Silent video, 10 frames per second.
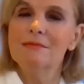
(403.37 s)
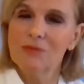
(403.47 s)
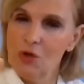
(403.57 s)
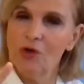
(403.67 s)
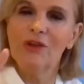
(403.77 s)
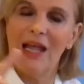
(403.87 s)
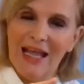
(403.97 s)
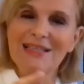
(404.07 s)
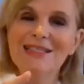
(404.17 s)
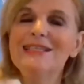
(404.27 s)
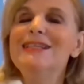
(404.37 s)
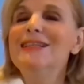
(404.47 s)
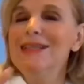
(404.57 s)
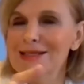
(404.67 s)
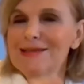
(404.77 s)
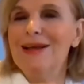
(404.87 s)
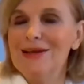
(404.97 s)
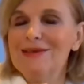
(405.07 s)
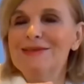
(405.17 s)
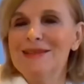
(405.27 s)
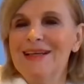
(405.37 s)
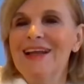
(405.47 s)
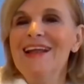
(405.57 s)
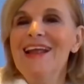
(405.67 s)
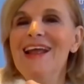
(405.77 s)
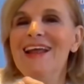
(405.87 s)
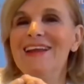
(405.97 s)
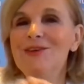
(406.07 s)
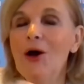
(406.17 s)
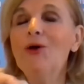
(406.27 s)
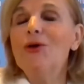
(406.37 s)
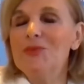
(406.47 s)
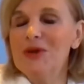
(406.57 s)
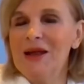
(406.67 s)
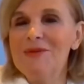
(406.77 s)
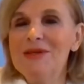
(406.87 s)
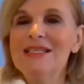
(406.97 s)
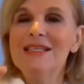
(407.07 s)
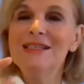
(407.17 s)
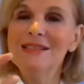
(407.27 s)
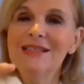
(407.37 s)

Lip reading: not NCDs, the non-communicable diseases.